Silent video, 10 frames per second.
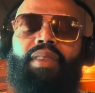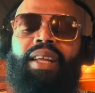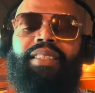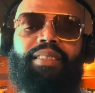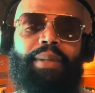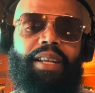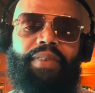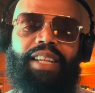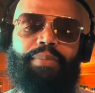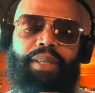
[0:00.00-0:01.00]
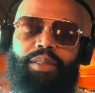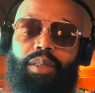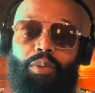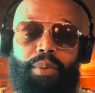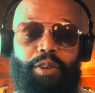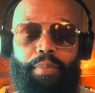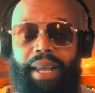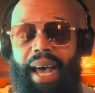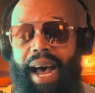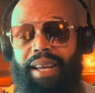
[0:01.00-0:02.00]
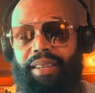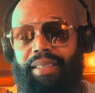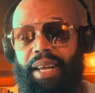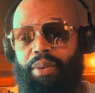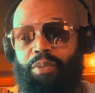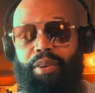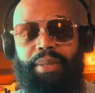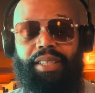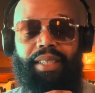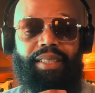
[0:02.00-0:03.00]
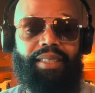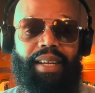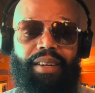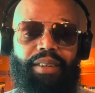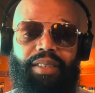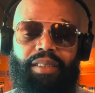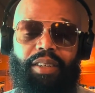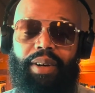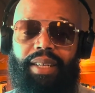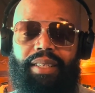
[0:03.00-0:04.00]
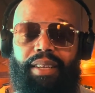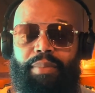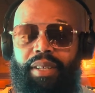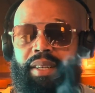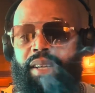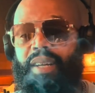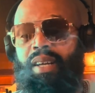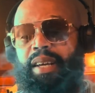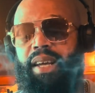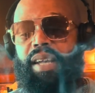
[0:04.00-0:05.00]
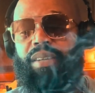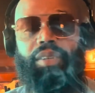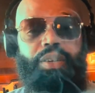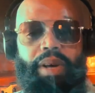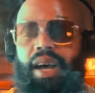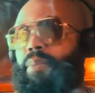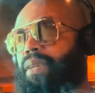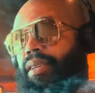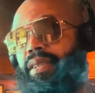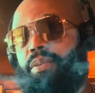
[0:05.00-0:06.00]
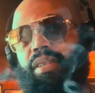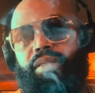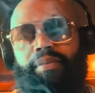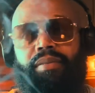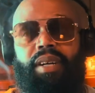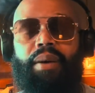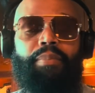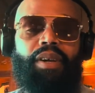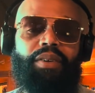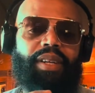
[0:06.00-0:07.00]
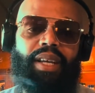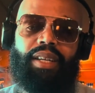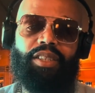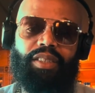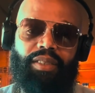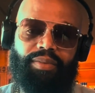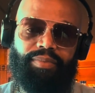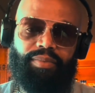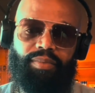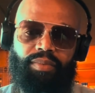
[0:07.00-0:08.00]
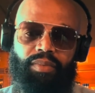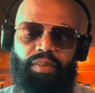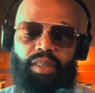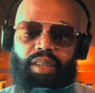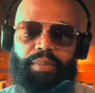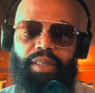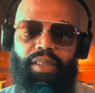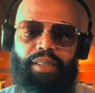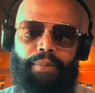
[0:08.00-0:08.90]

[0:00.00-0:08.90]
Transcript: Listen, man, if I speak to a woman or make eye contact with a woman and she sneers or look crazy at me and look away, I'm looking away. I'm mirroring energy. You know what I'm saying?